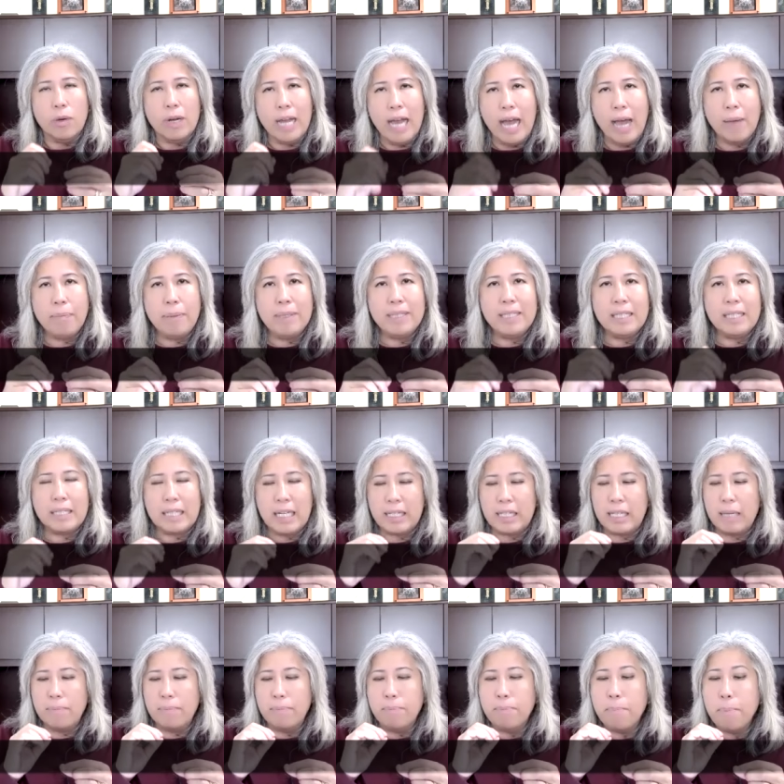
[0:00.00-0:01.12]
happened is that
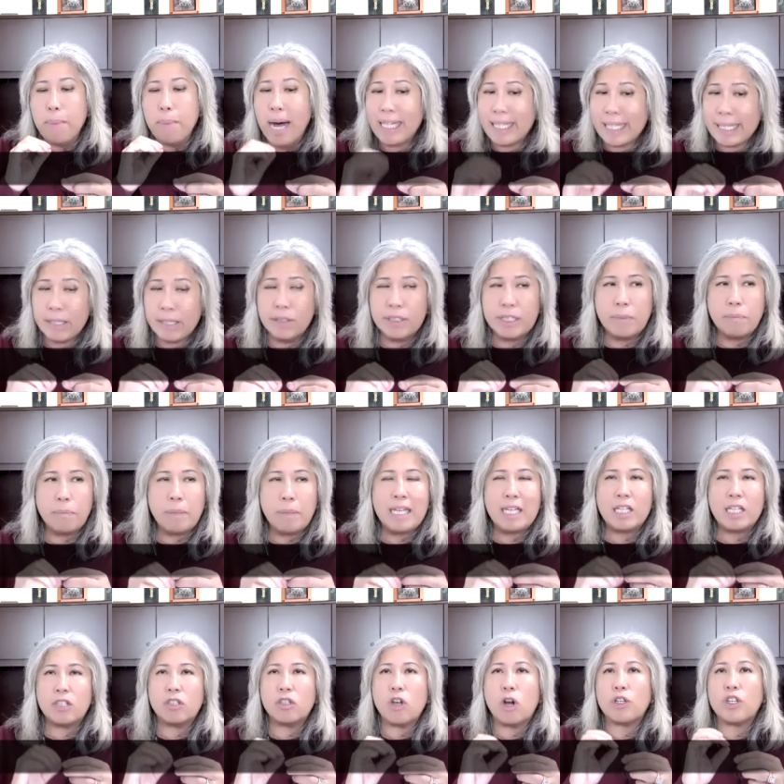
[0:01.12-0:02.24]
the muscle in the
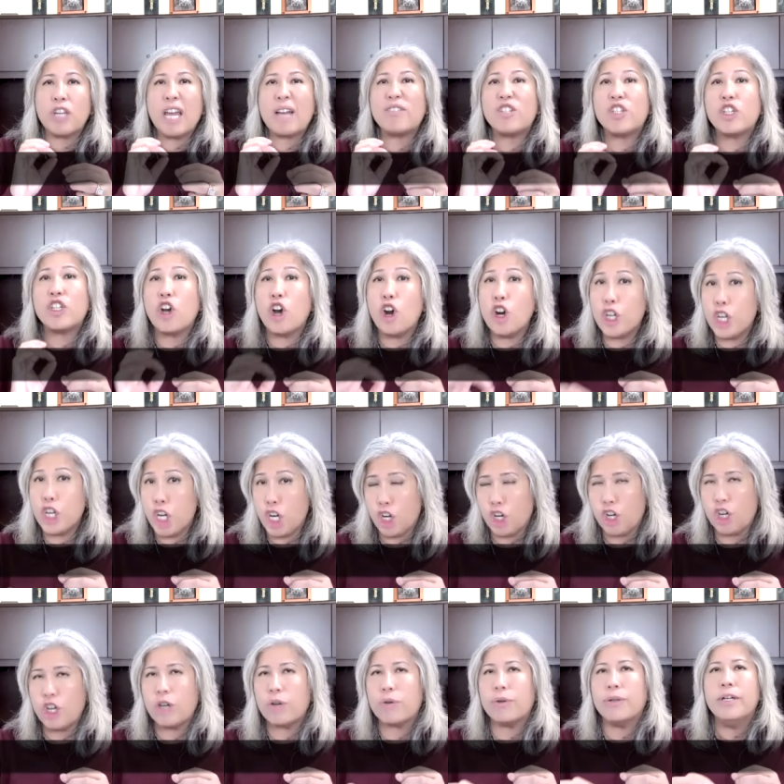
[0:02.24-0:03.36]
penis start to have scar
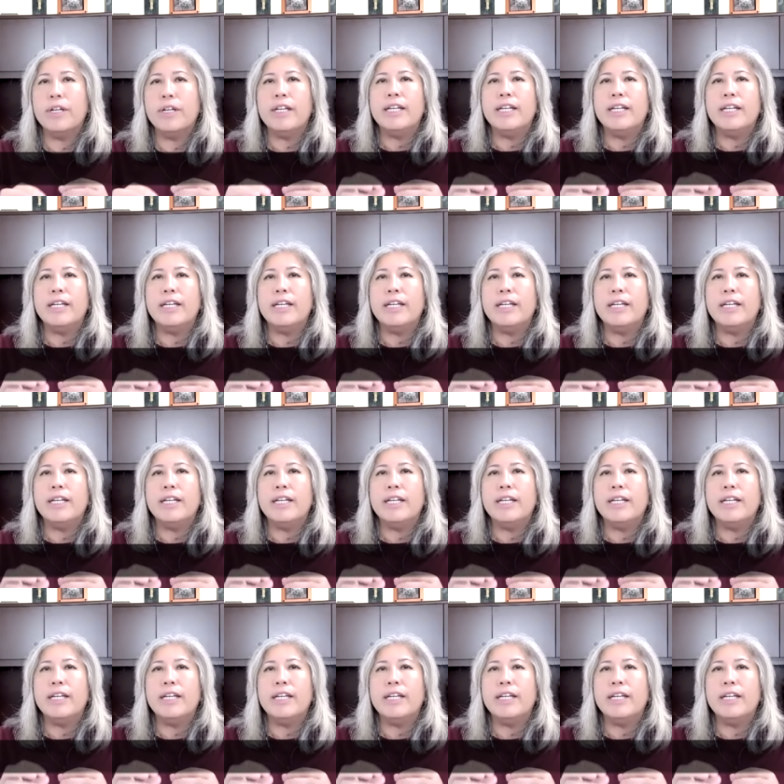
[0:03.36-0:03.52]
tissue